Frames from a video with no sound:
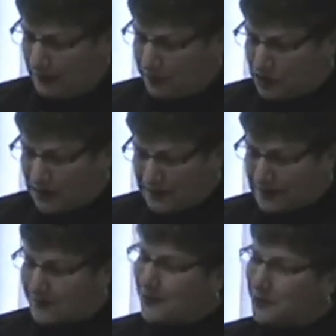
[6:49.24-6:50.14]
But
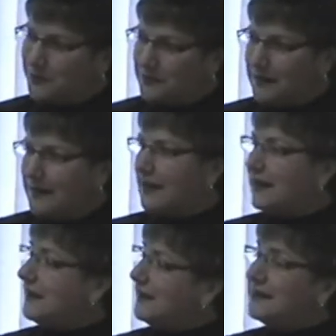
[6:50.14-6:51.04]
Jesus knew
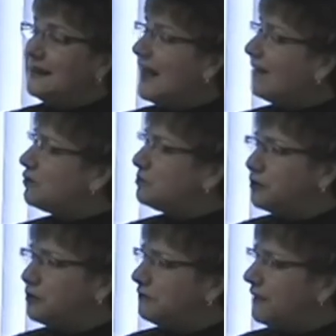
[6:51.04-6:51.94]
he didn't have to
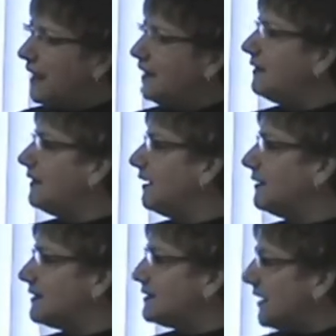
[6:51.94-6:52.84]
prove anything
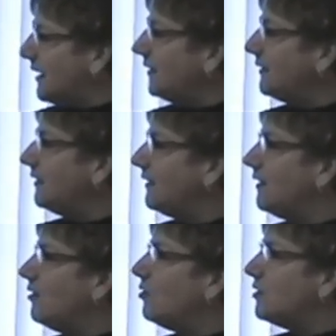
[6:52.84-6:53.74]
to Satan
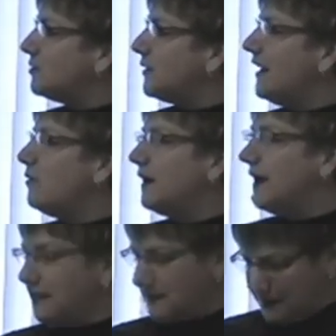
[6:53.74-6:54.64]
or to anyone
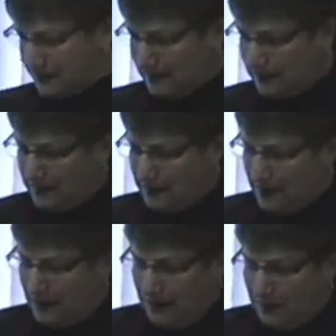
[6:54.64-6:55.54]
else.
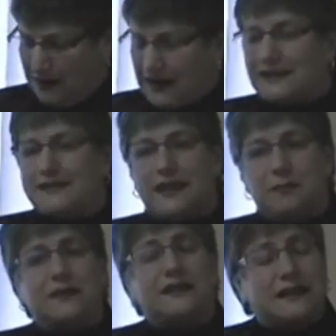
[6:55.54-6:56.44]
Because he
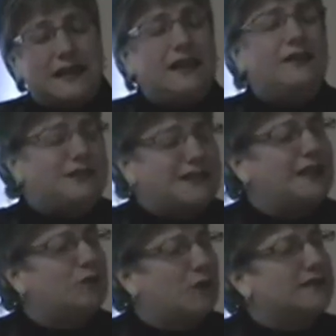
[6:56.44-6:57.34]
believed
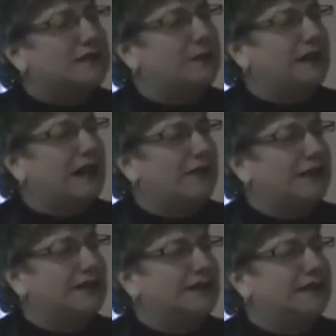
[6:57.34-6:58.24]
he was the
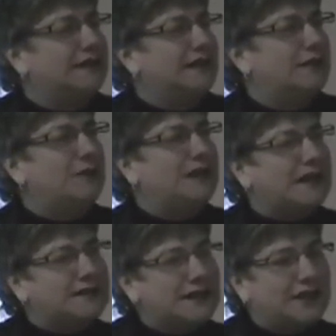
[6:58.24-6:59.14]
beloved,
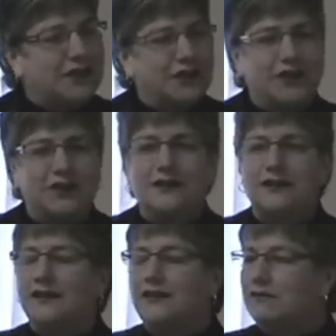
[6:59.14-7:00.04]
because he heard
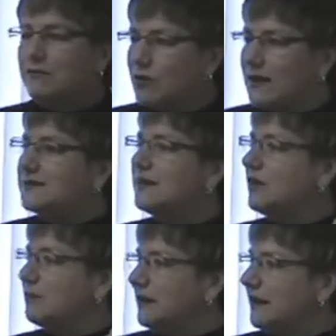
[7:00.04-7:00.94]
the voice of the
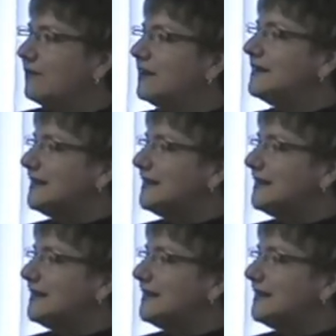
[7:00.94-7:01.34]
beloved